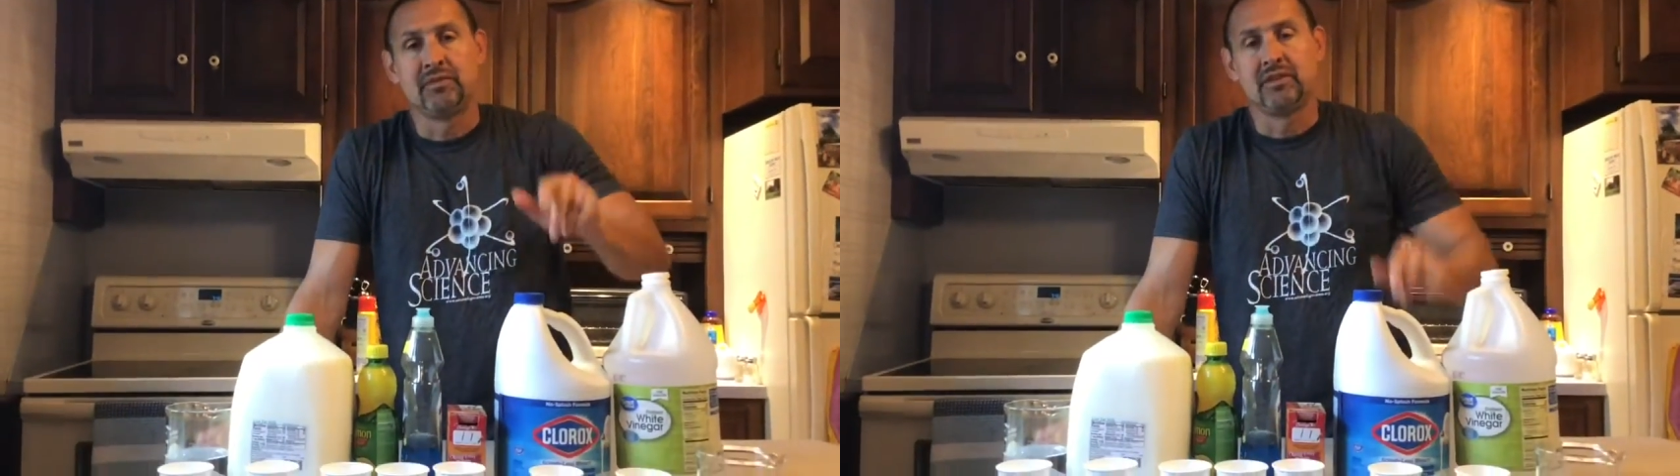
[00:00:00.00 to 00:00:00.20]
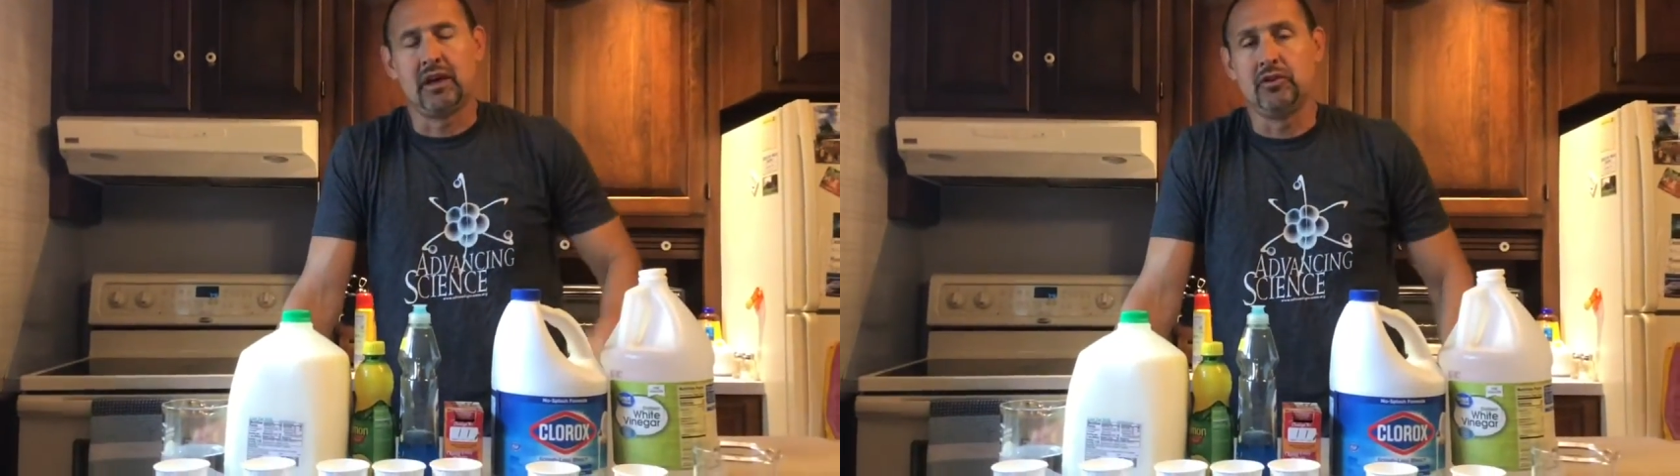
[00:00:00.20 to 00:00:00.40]

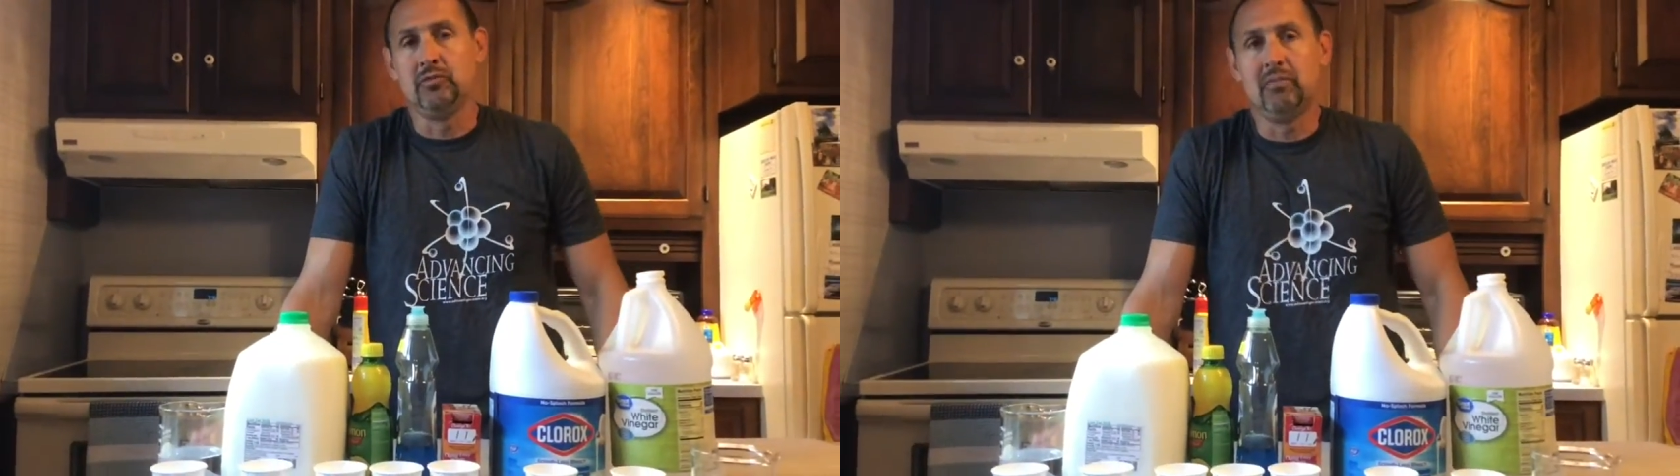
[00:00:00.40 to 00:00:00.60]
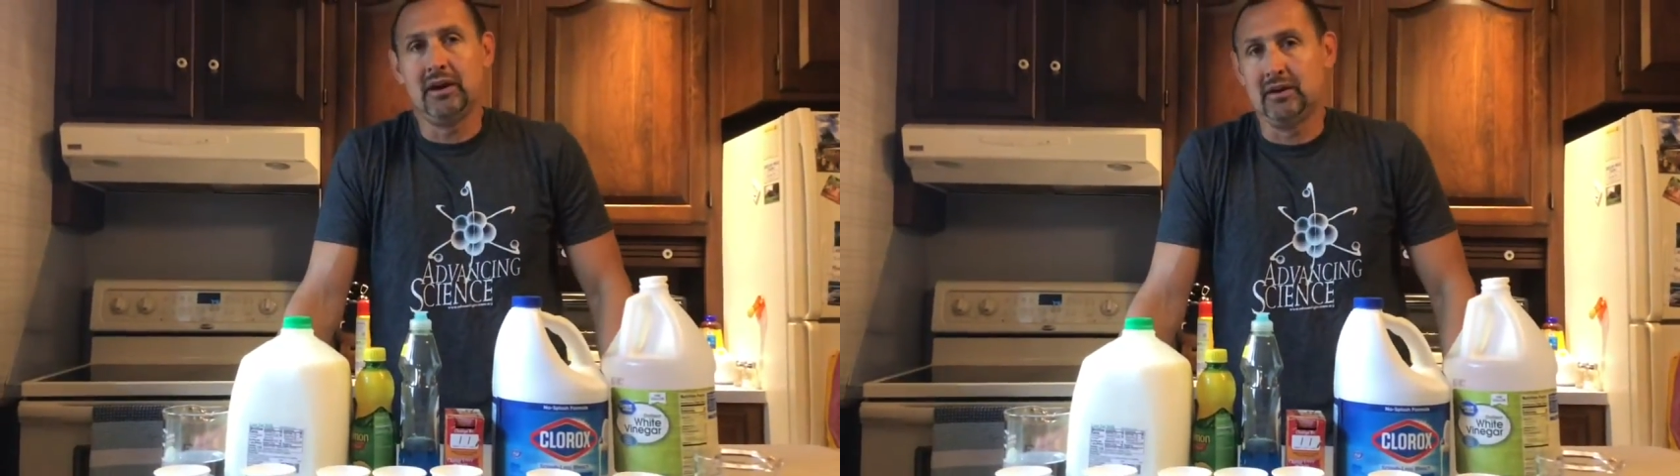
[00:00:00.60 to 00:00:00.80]
Now you
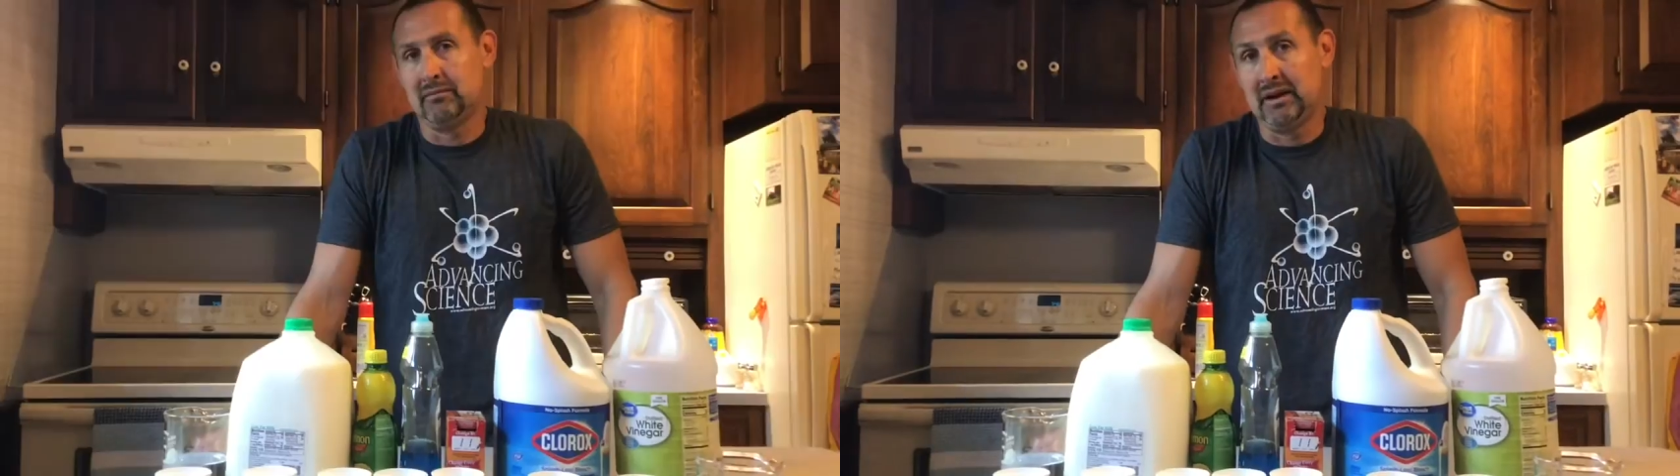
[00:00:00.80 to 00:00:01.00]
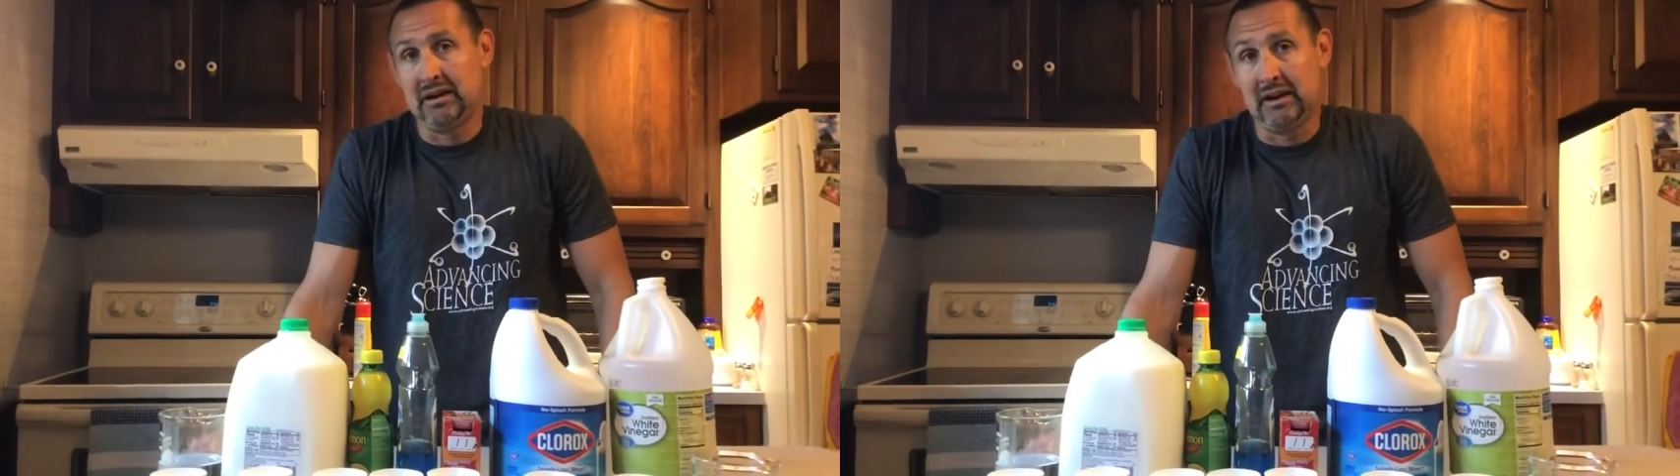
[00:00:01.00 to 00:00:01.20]
might or
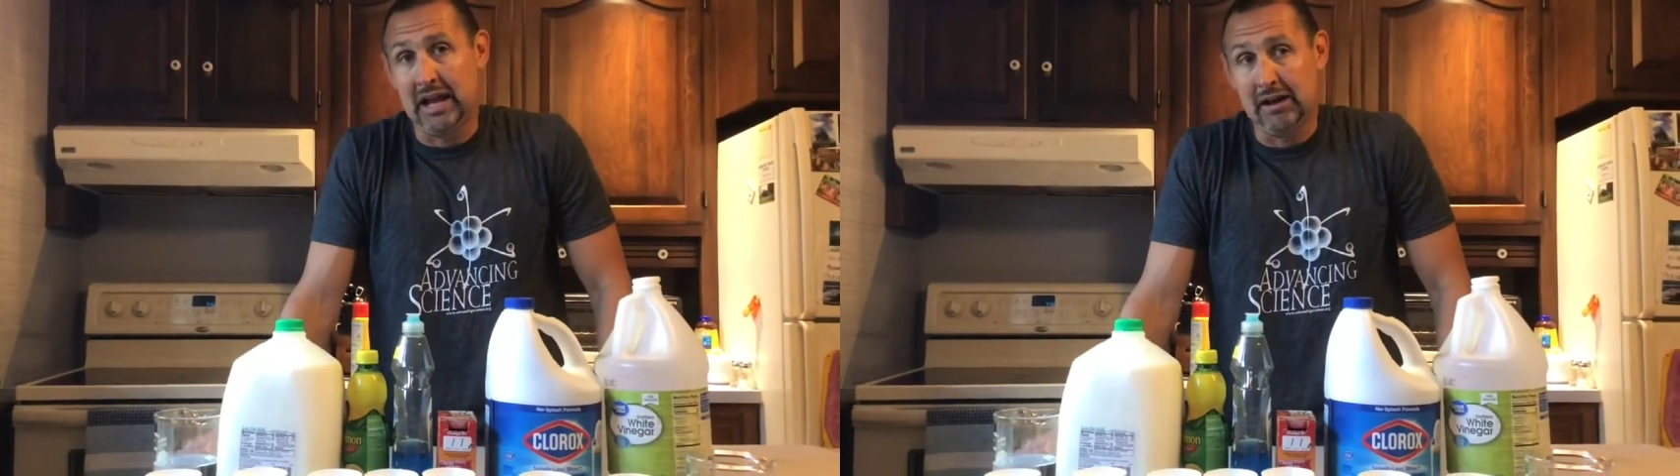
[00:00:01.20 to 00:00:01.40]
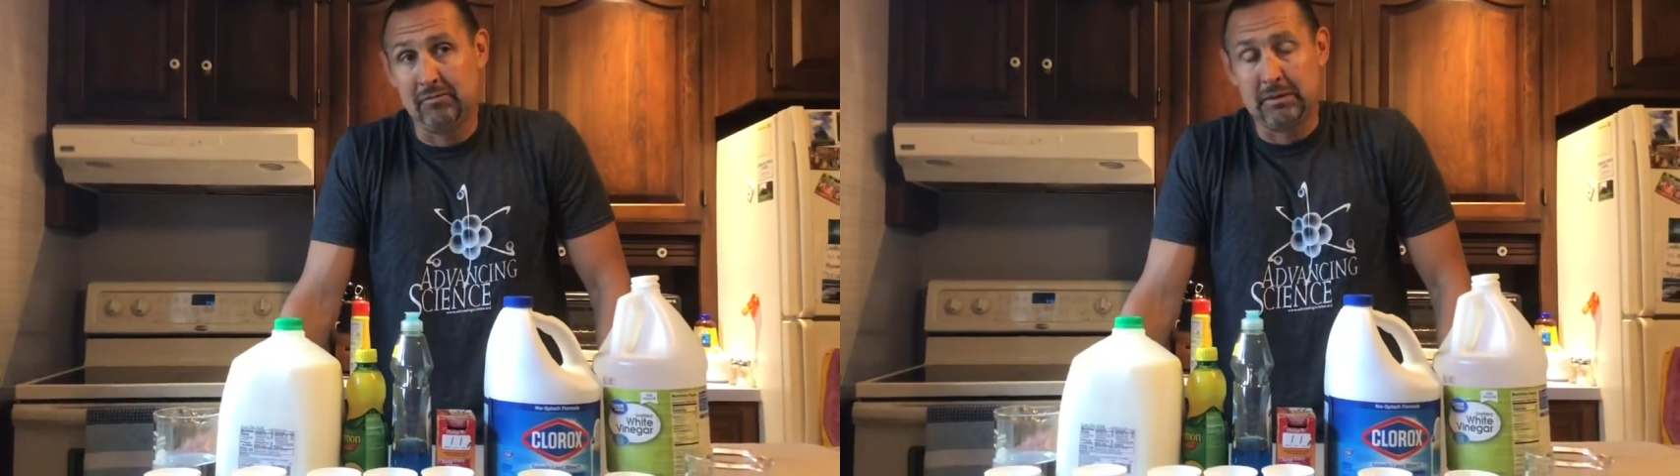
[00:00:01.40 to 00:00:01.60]
might not
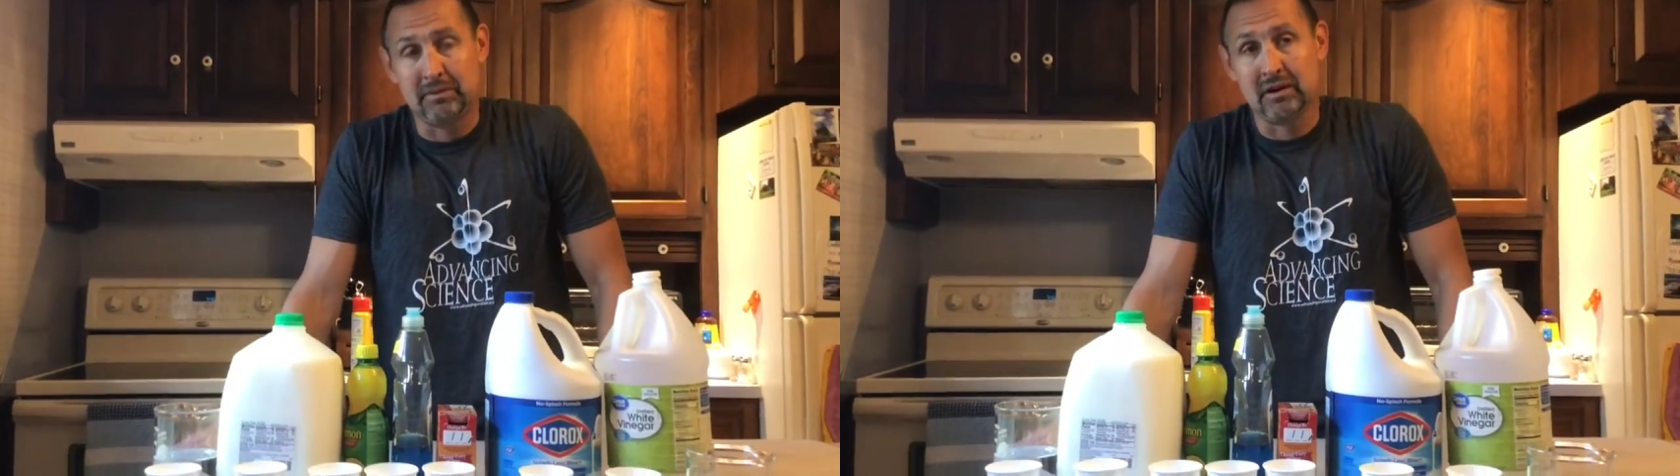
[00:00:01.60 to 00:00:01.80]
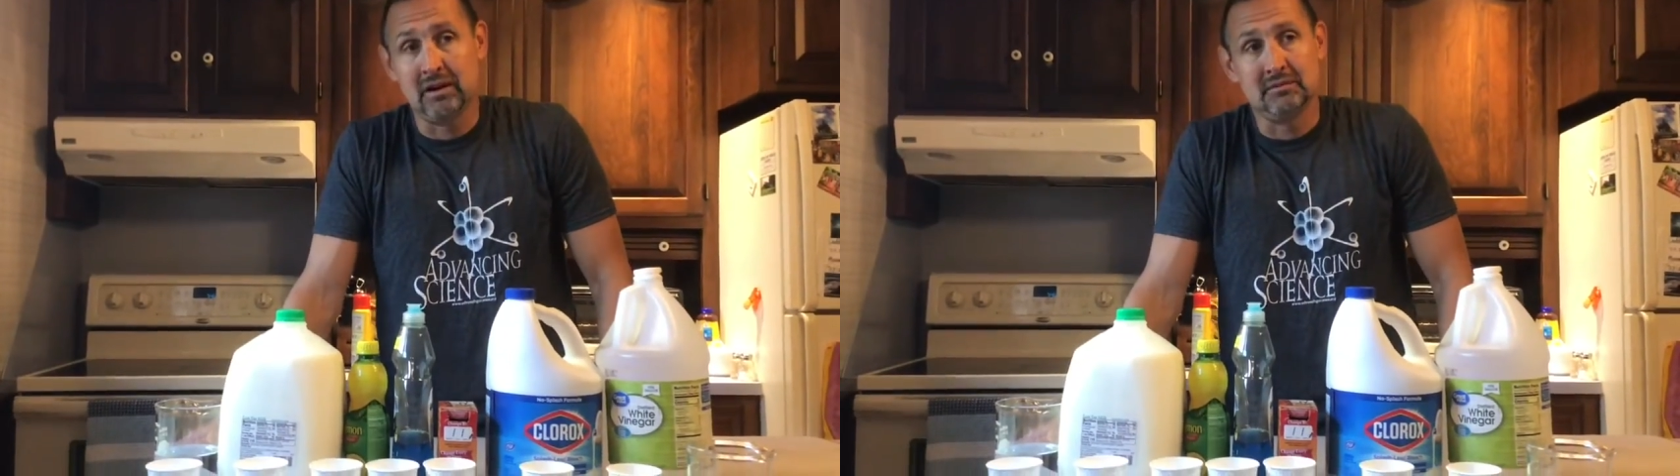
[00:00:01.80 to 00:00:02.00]
have paper
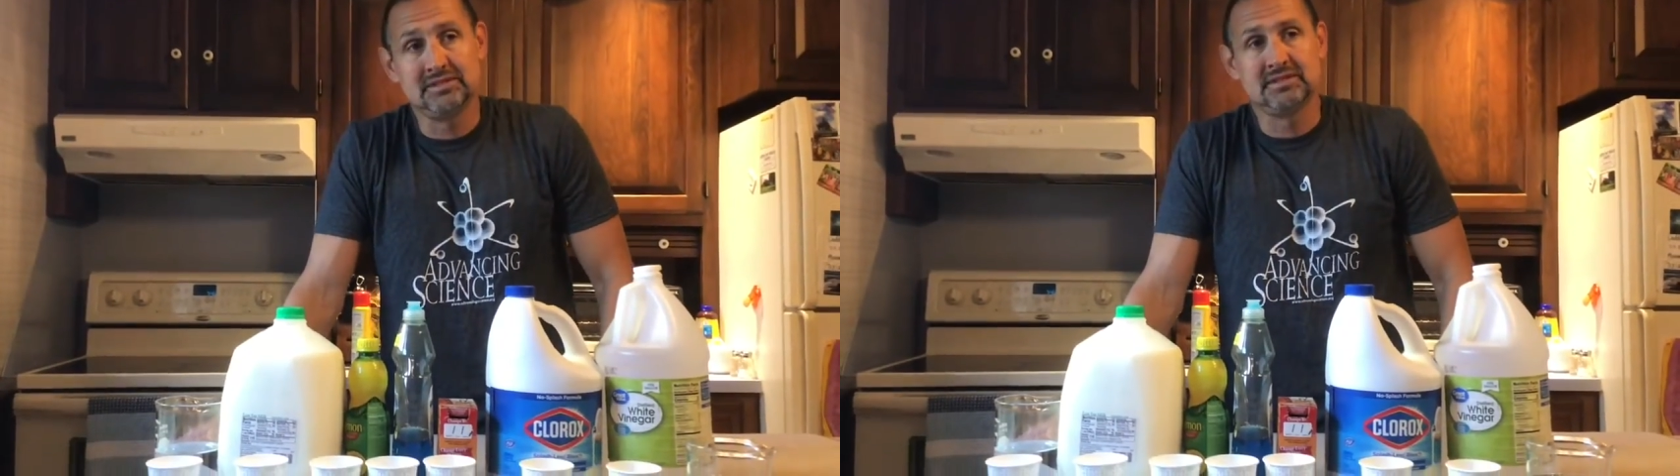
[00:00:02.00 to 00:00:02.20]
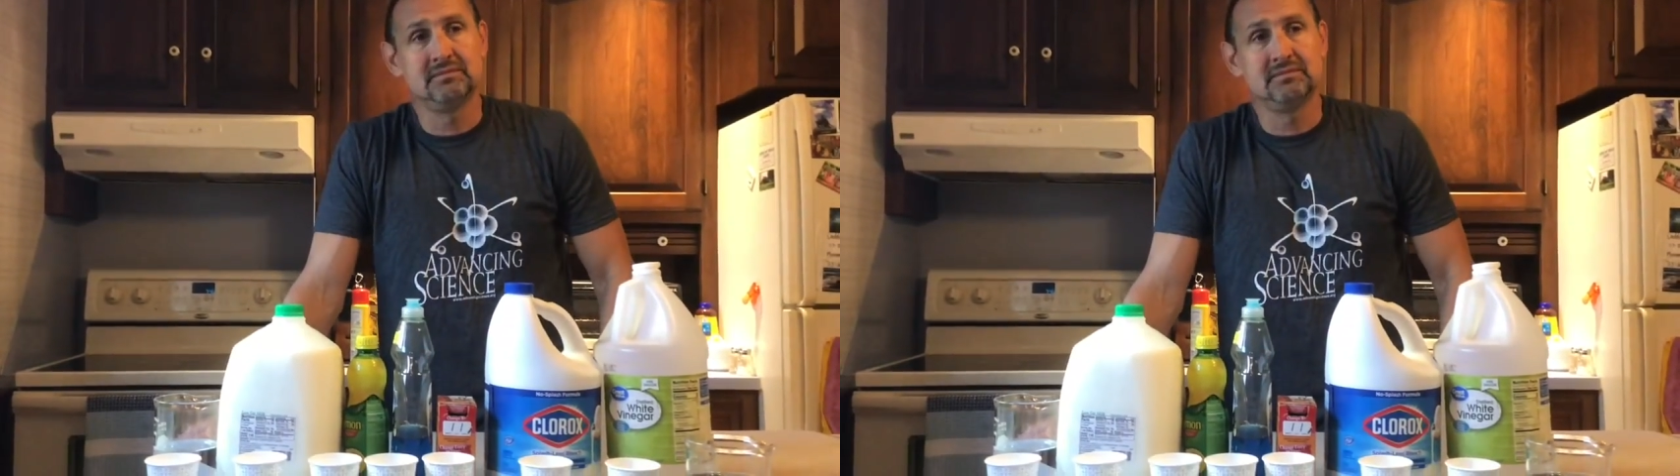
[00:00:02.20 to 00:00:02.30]
cups,